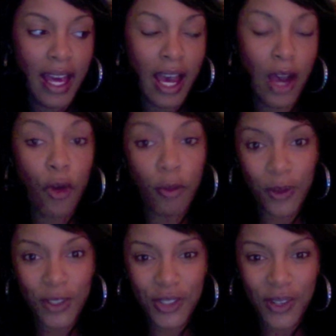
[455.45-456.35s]
I hope
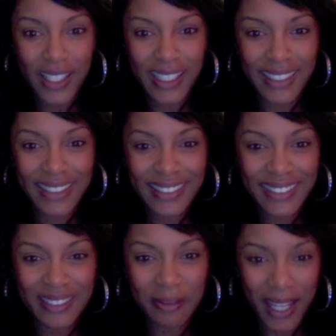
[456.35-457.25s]
you enjoyed it.
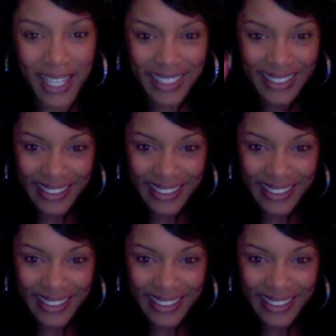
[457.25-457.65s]
Bye.